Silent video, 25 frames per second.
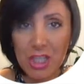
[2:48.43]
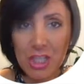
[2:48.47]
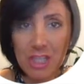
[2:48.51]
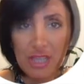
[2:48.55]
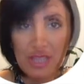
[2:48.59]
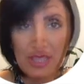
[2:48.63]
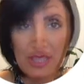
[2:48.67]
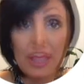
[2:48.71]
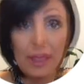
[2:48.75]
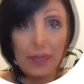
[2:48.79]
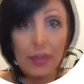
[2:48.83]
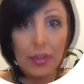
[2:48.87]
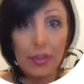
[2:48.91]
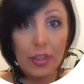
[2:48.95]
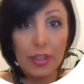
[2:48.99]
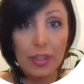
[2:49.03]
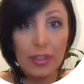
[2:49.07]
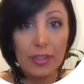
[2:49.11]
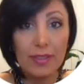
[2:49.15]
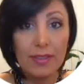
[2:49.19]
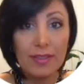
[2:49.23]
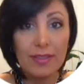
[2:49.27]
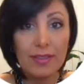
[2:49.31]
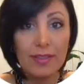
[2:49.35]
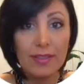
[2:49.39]
However,
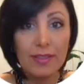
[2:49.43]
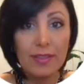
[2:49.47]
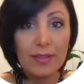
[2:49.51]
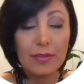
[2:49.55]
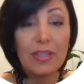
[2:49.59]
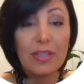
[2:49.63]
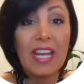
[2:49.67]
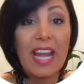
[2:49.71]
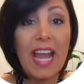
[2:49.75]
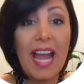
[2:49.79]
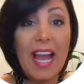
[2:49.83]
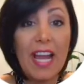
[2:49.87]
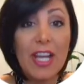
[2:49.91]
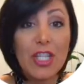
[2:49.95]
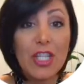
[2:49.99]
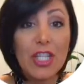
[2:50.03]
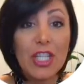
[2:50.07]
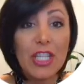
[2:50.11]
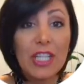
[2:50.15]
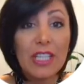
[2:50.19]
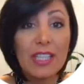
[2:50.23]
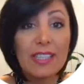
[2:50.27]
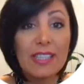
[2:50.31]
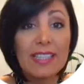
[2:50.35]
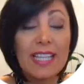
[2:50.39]

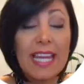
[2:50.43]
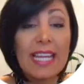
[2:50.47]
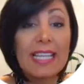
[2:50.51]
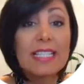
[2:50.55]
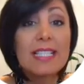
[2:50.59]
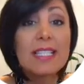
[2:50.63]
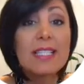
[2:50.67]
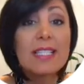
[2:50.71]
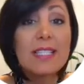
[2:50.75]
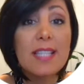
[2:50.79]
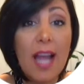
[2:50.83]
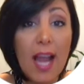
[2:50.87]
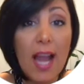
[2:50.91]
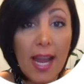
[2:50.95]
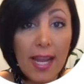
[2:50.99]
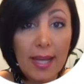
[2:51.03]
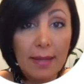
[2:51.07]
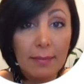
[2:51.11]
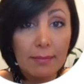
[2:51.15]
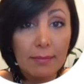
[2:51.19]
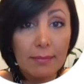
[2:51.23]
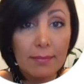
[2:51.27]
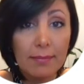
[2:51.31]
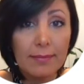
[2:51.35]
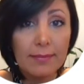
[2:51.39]
rehashing takes time,
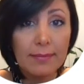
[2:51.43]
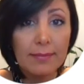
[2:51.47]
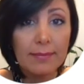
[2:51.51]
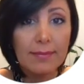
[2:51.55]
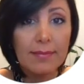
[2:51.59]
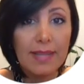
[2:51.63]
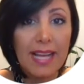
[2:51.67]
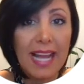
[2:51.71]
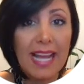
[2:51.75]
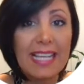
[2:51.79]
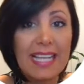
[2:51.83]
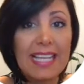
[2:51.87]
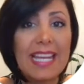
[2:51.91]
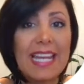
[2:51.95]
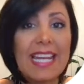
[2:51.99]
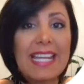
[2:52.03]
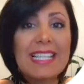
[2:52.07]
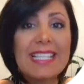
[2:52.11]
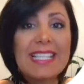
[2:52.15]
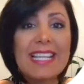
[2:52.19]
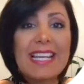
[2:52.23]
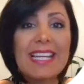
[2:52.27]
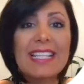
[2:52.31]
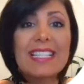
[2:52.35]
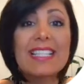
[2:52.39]
and
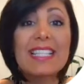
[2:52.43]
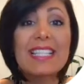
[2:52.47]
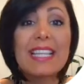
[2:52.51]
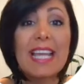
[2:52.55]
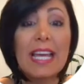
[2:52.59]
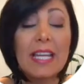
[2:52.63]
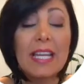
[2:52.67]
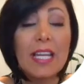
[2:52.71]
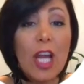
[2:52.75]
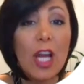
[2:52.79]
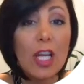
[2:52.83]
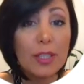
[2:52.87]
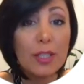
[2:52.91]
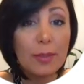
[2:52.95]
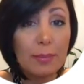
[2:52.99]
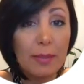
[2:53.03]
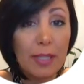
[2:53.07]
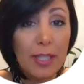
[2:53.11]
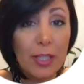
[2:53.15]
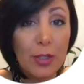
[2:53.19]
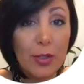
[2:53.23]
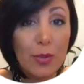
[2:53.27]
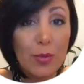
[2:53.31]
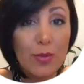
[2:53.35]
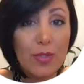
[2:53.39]
index cannot be
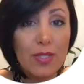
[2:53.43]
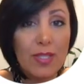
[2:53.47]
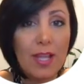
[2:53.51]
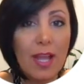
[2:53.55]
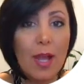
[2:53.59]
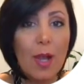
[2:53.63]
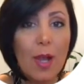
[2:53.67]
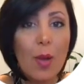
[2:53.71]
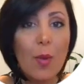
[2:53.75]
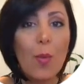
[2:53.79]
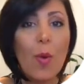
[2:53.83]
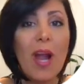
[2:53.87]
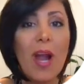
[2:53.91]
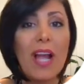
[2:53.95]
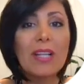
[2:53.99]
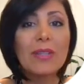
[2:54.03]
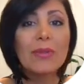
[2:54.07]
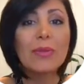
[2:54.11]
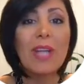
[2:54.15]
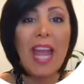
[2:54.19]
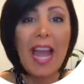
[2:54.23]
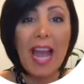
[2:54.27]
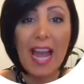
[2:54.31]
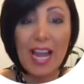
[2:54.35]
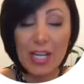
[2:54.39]
used while
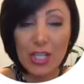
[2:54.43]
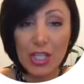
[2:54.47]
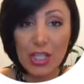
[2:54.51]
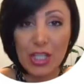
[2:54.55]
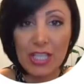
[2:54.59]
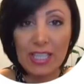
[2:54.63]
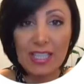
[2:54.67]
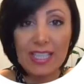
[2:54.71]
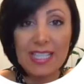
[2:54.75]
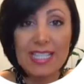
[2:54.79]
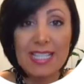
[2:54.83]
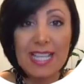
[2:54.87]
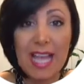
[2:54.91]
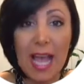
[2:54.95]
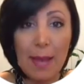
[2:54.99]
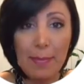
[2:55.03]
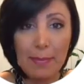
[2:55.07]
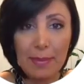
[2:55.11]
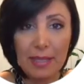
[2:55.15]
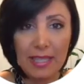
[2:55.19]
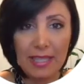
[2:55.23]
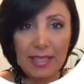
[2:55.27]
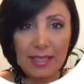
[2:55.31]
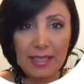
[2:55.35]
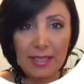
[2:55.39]
rehashing is happening.